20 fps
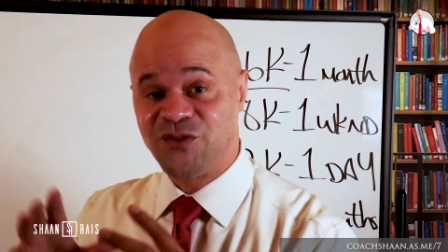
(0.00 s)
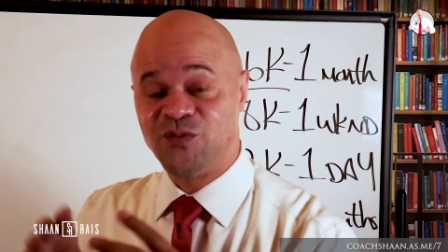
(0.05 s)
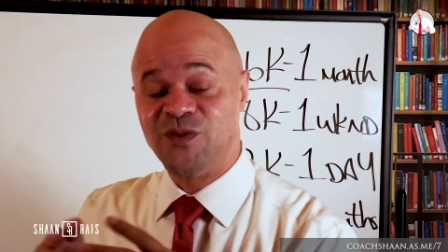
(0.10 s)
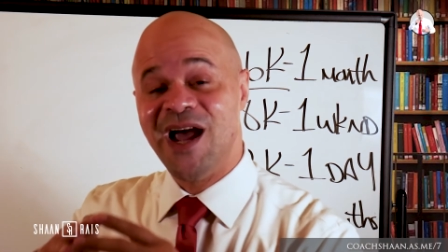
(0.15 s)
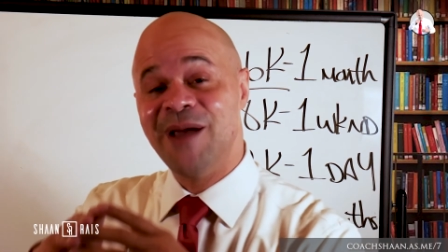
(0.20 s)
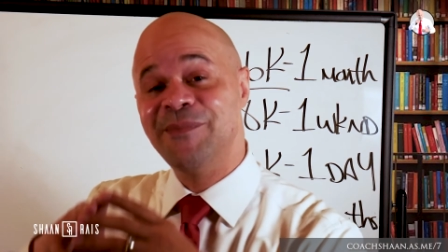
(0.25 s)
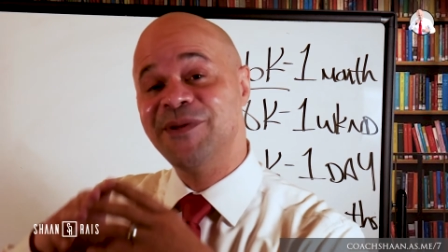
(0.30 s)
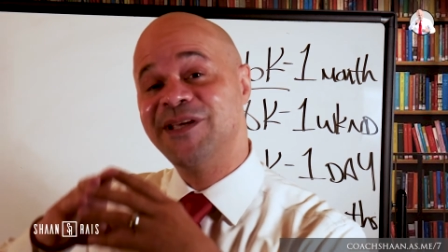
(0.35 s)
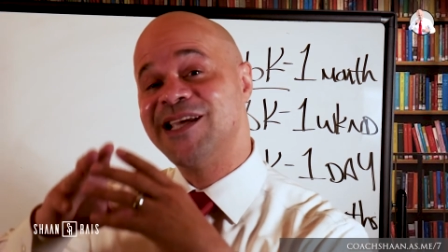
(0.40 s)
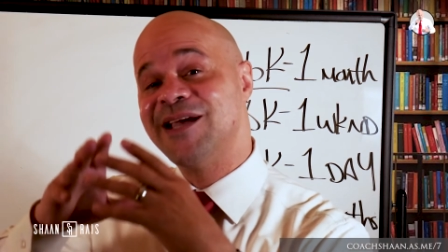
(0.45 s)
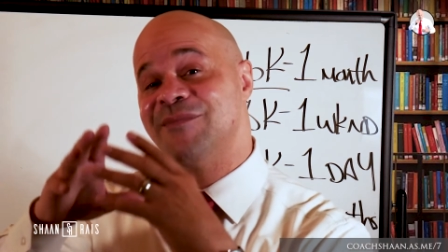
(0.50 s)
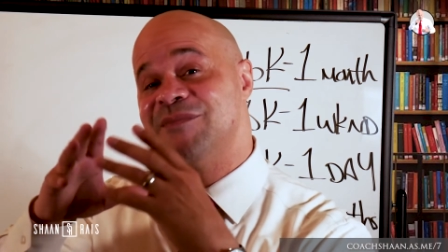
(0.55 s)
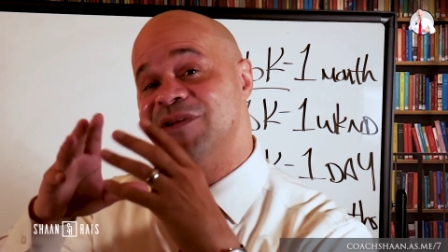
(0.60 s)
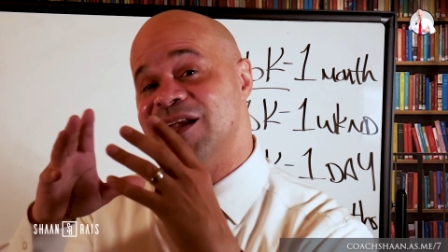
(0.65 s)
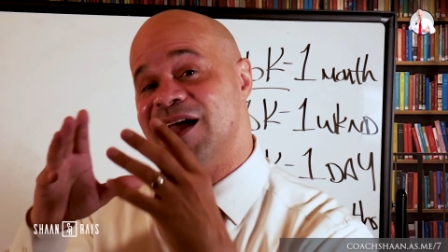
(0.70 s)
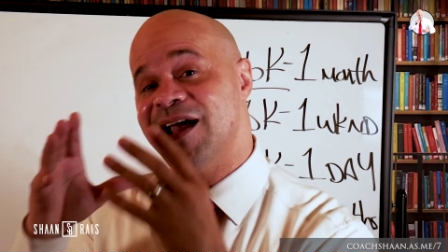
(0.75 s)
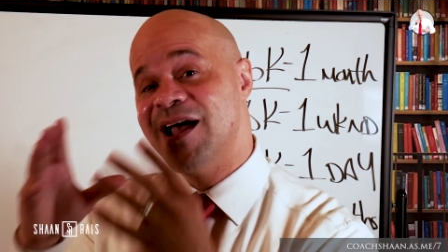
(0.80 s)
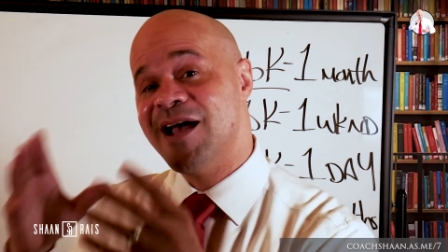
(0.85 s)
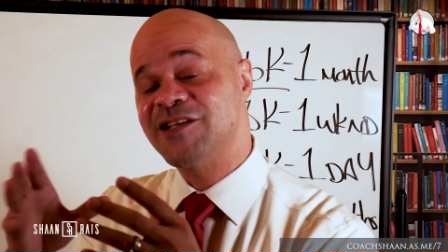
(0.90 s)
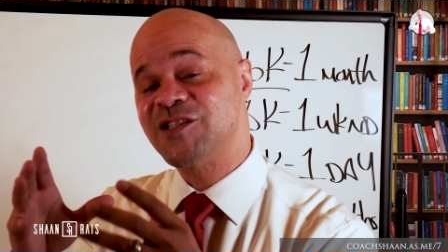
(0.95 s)
when I became an
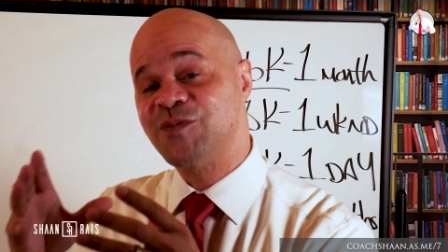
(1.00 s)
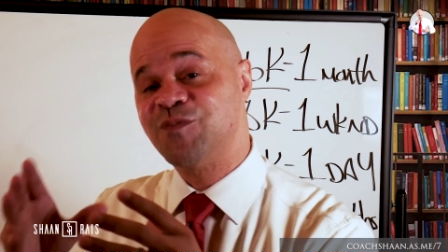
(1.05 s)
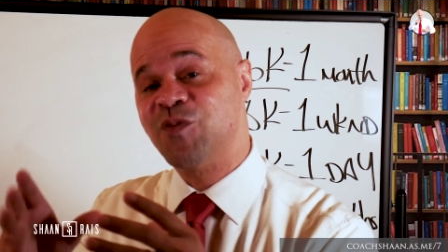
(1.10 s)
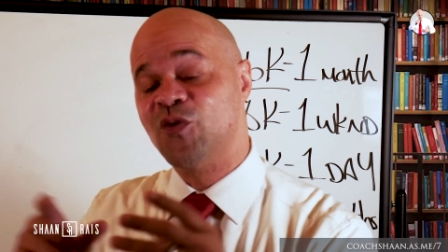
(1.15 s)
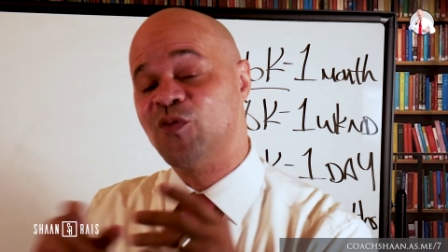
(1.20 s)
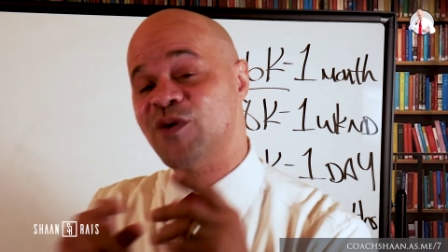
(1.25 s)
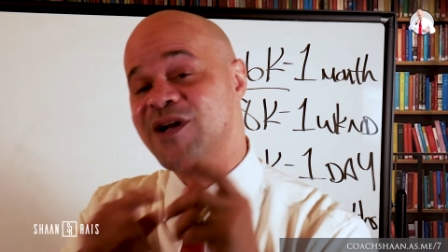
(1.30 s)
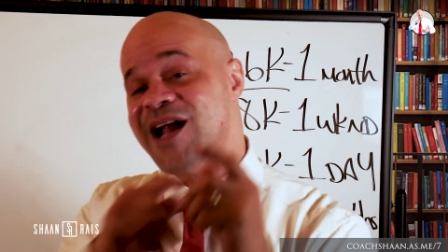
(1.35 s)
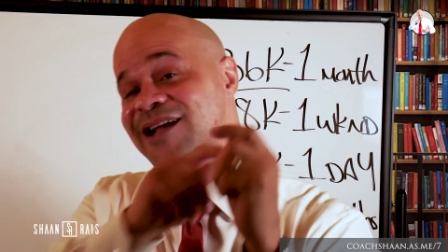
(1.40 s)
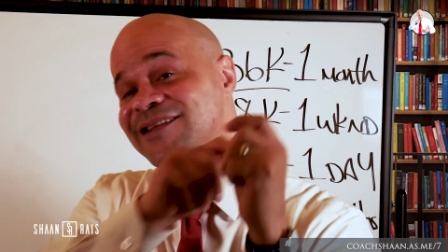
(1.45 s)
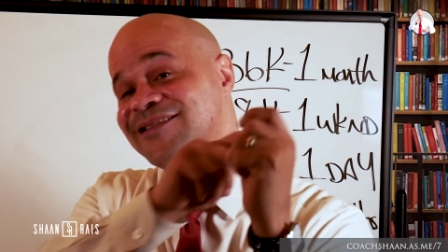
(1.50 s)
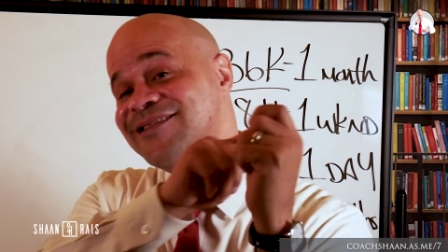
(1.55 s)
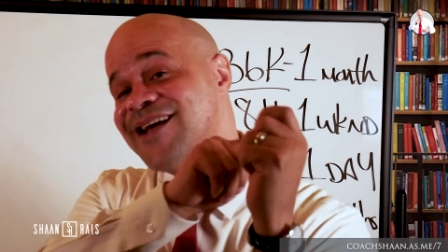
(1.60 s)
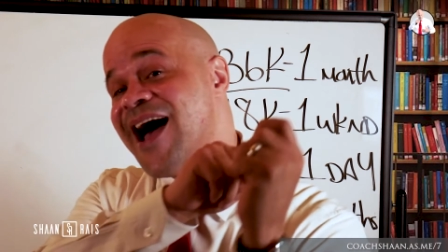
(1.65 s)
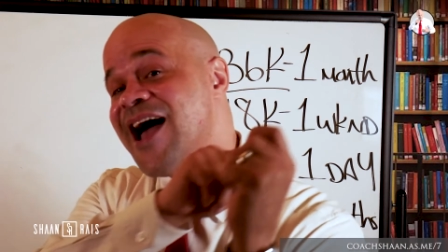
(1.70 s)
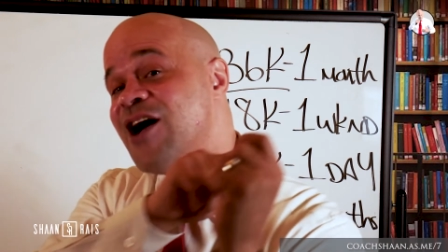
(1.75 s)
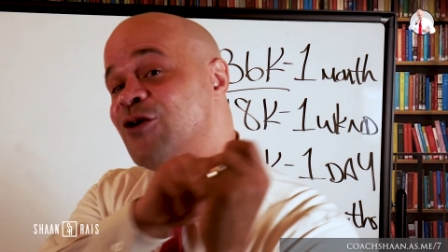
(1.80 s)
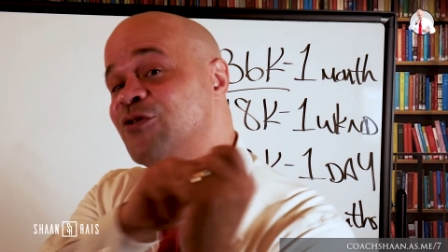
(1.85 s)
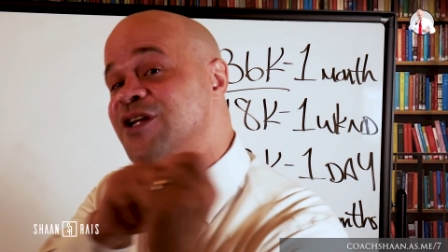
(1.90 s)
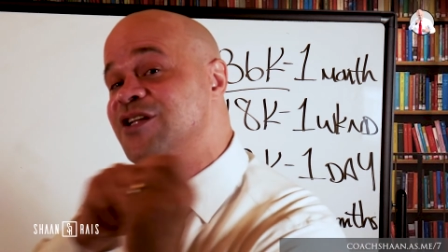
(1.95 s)
expert, when I
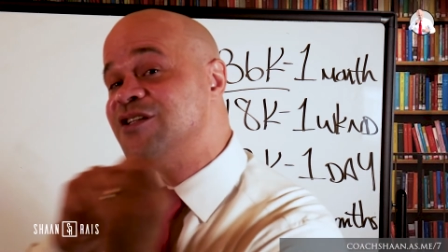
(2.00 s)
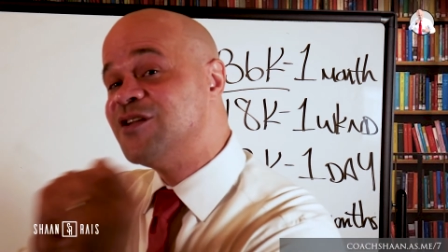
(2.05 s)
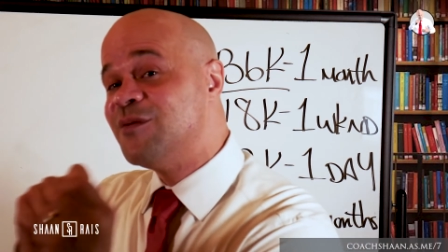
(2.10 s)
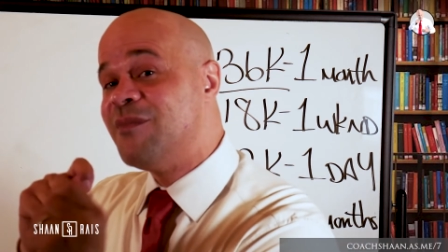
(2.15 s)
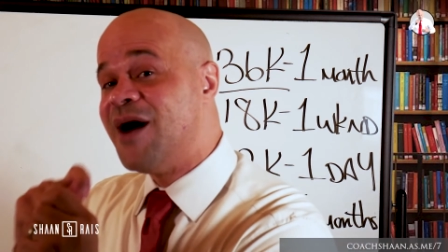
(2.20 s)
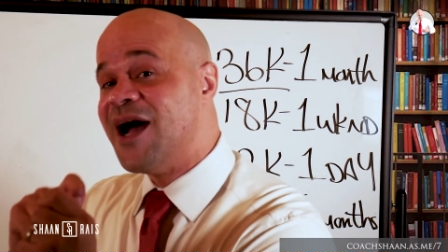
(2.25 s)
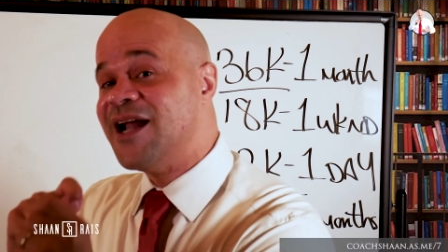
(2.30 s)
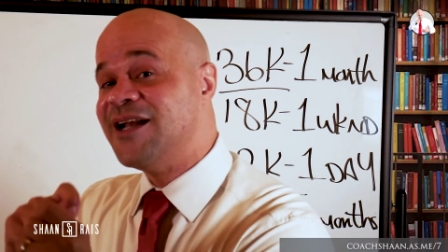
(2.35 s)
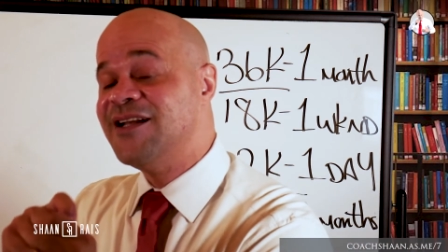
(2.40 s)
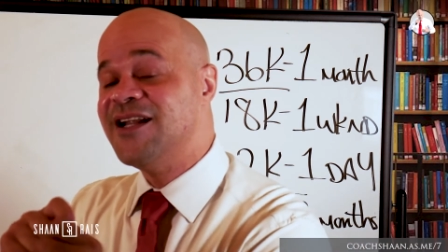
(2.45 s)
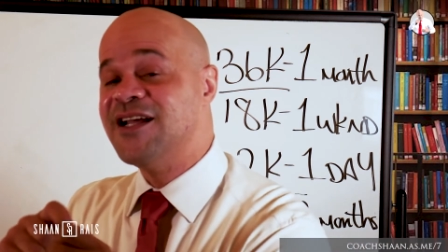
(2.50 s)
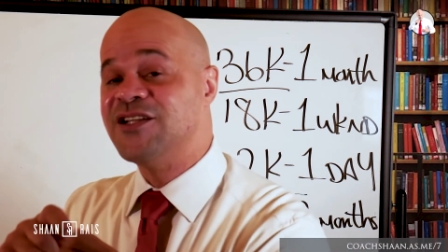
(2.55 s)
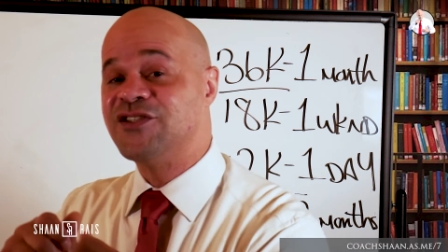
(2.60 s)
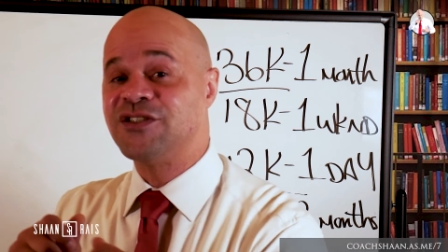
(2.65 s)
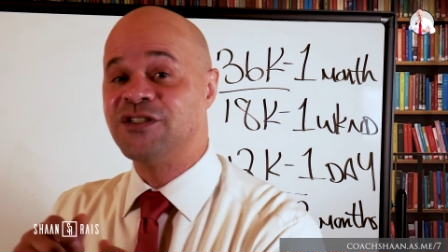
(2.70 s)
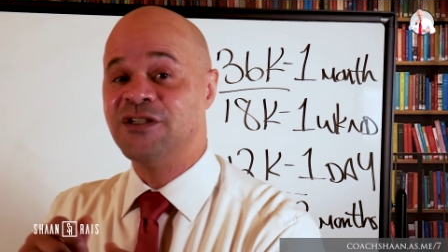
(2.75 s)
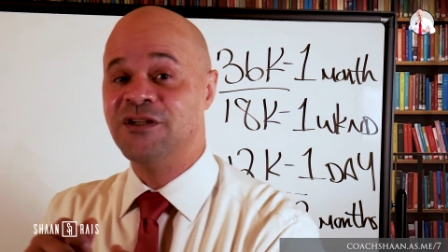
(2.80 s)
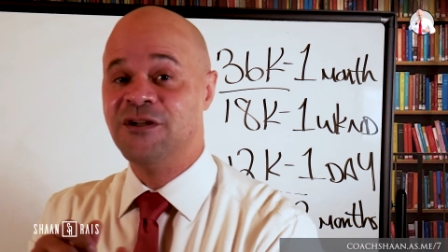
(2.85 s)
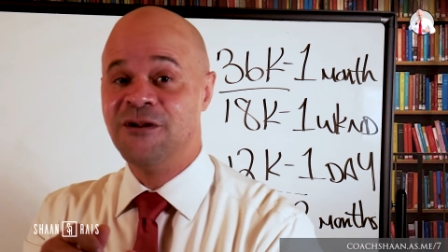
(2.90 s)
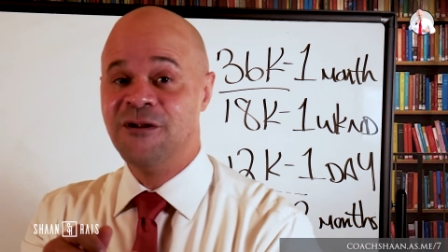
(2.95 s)
dialed into my niche,